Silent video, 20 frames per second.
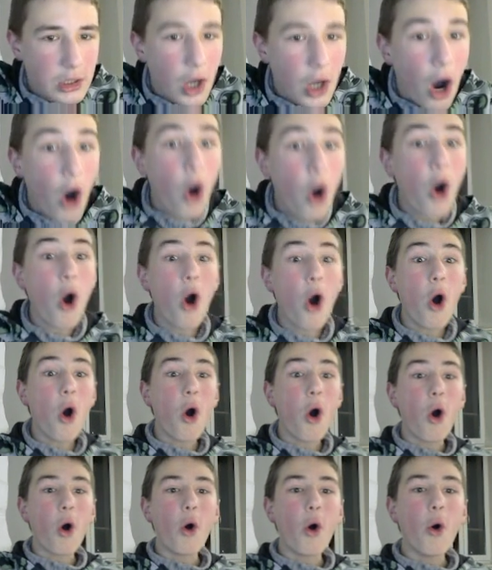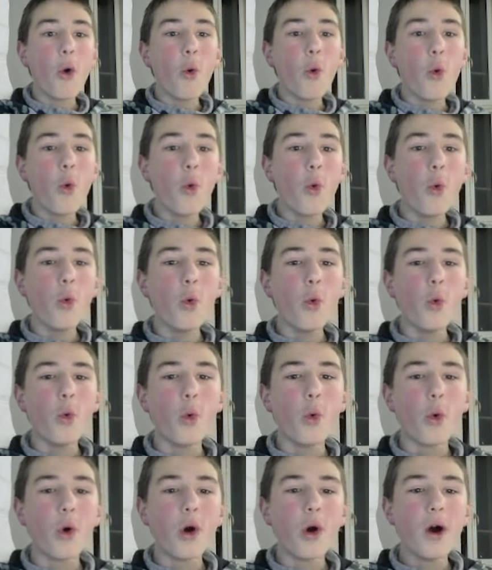Oh!
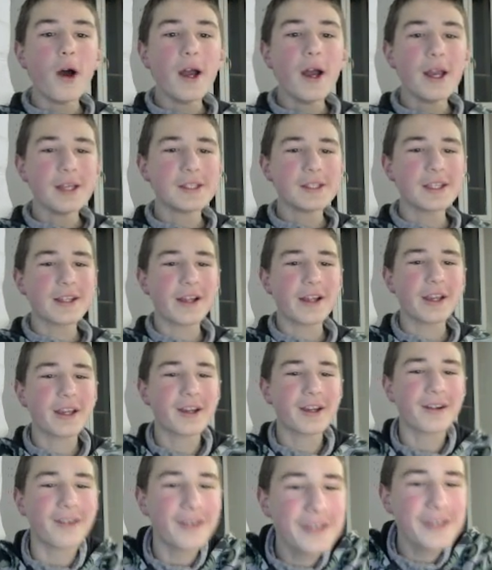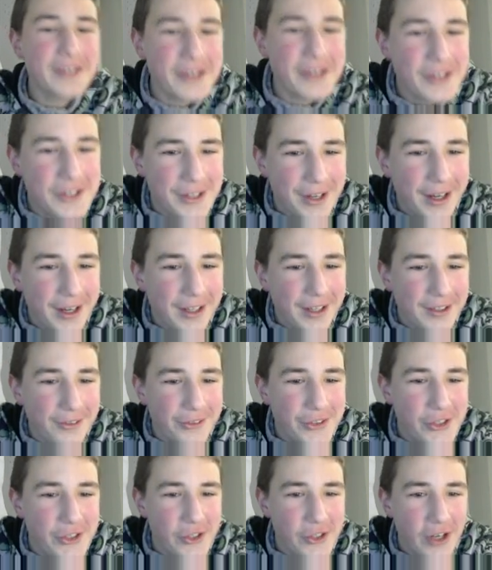Is it like a counter check on
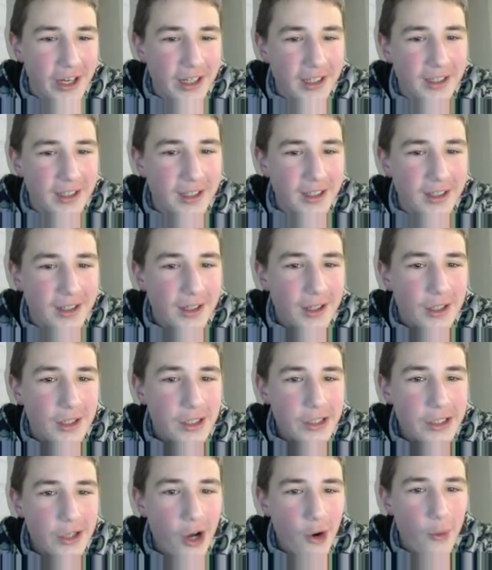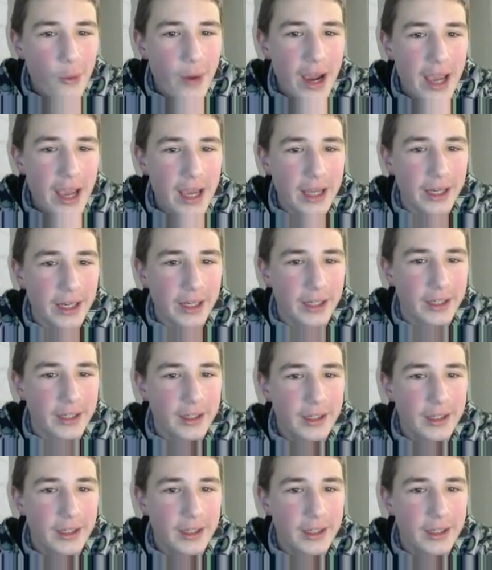check? No way!